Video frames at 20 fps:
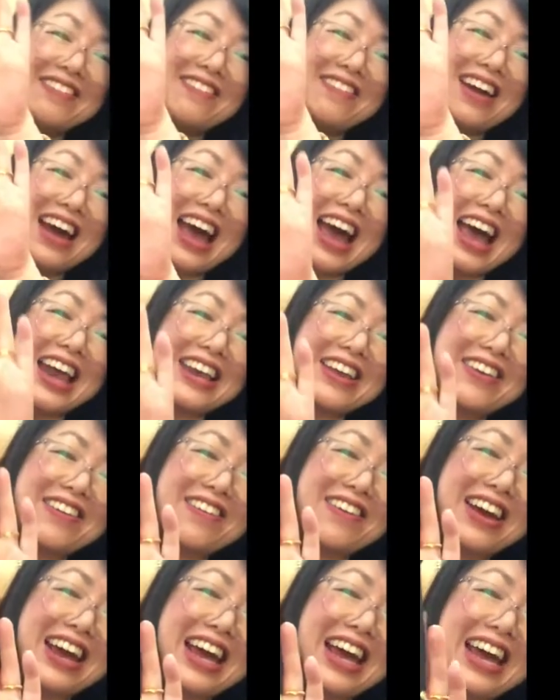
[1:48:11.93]
Red,
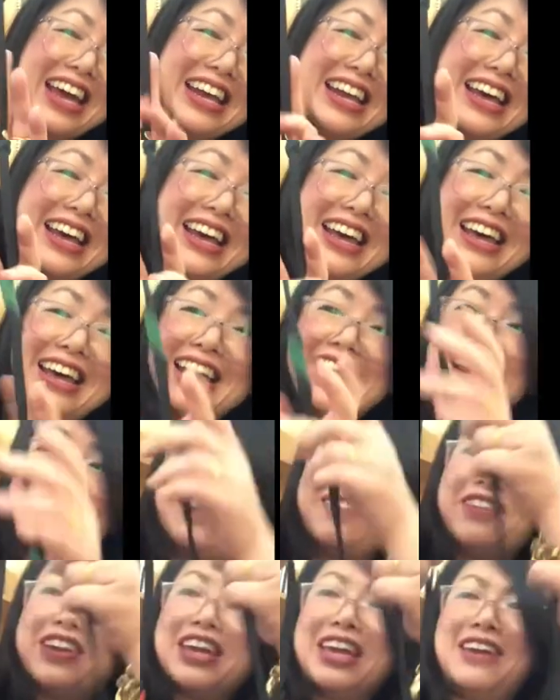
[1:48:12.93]
green, I
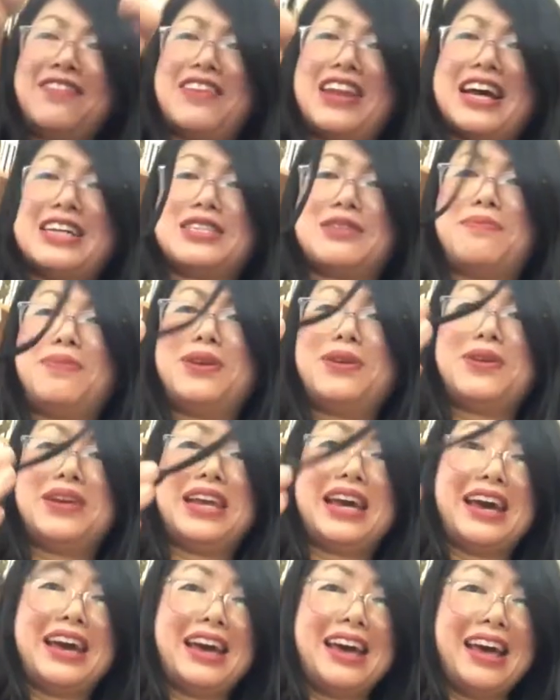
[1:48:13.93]
think he even has the blue in
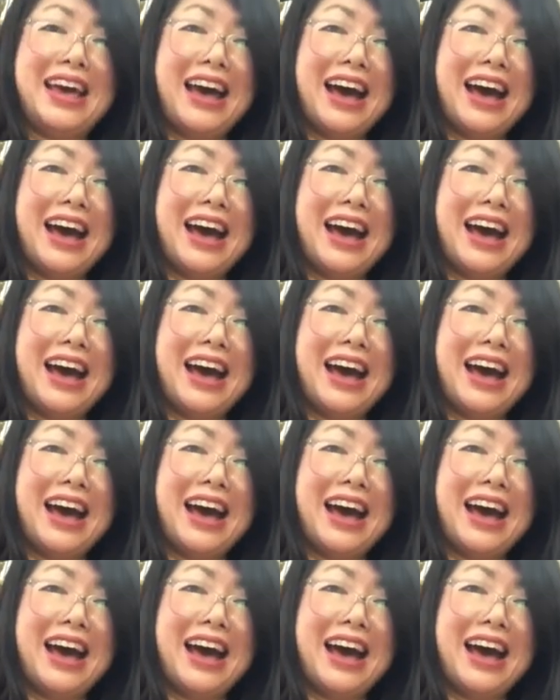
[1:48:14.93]
it.